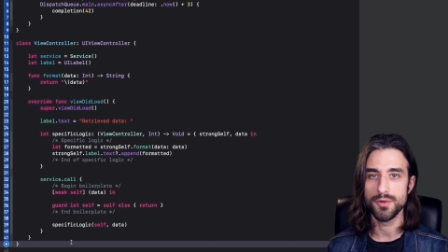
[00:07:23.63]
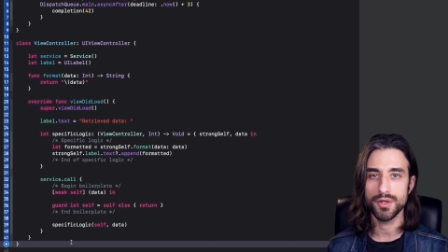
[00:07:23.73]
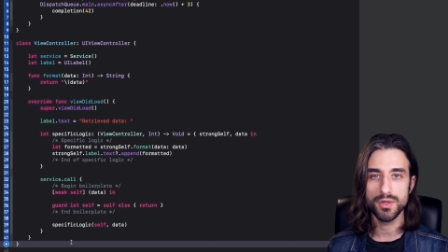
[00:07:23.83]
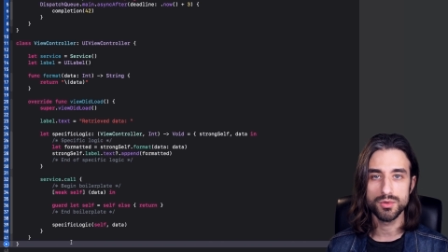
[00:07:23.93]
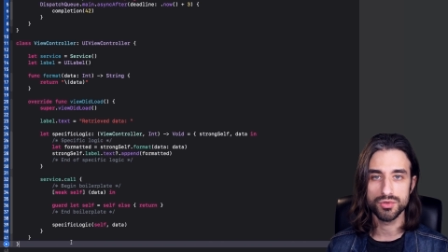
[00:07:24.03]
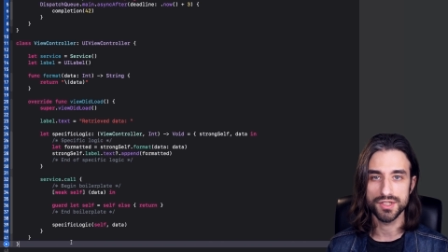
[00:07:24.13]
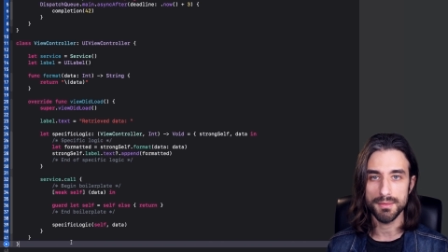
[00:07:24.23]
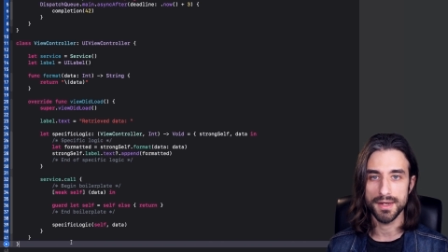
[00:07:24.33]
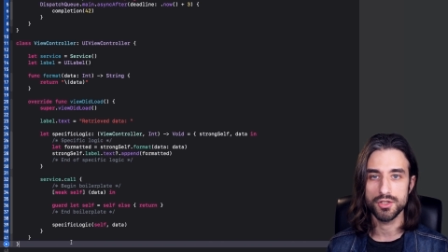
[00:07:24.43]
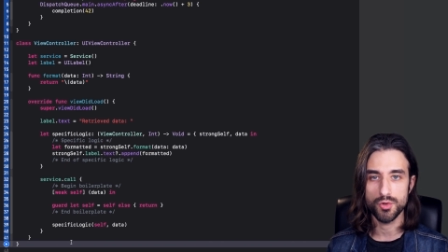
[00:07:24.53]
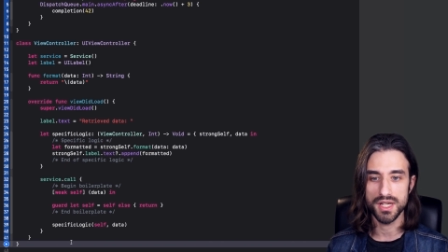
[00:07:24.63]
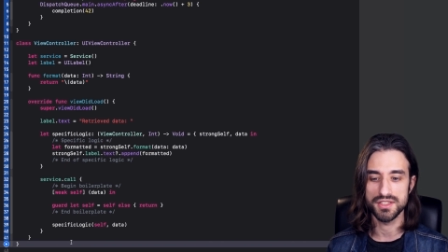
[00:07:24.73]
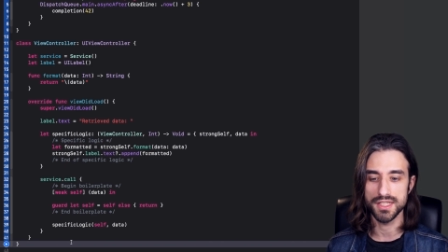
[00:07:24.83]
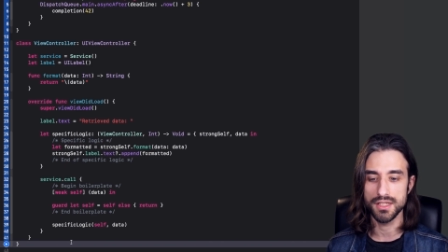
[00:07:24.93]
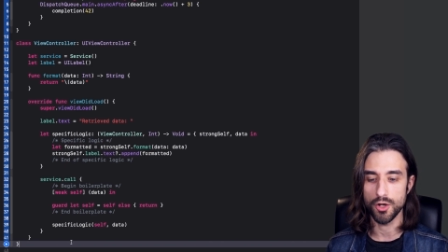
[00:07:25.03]
And we're going to start by
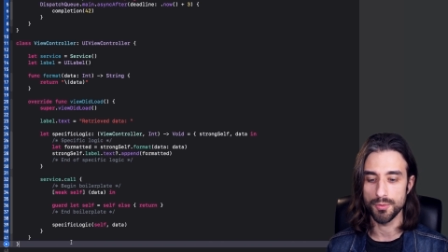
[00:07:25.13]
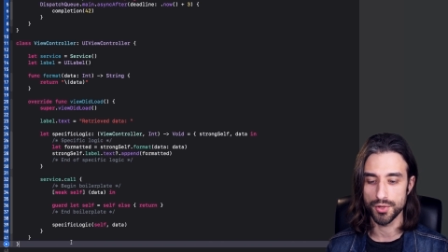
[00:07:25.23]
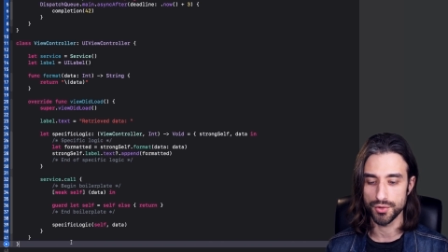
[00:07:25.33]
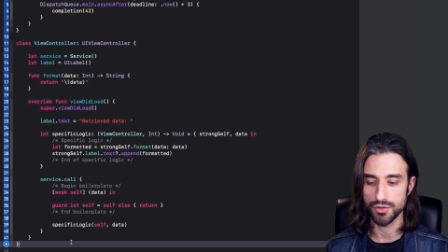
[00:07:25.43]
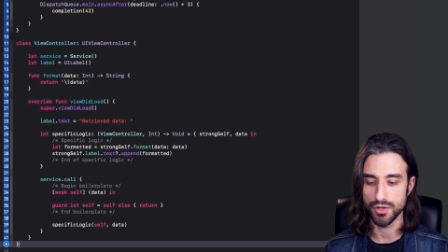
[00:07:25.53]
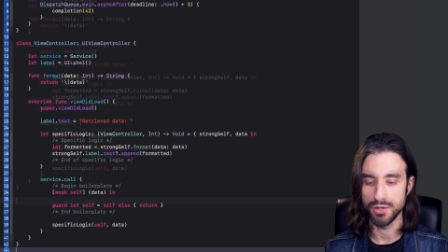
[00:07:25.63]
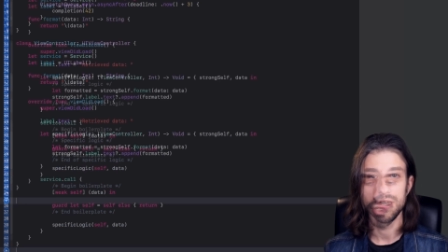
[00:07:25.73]
creating a protocol.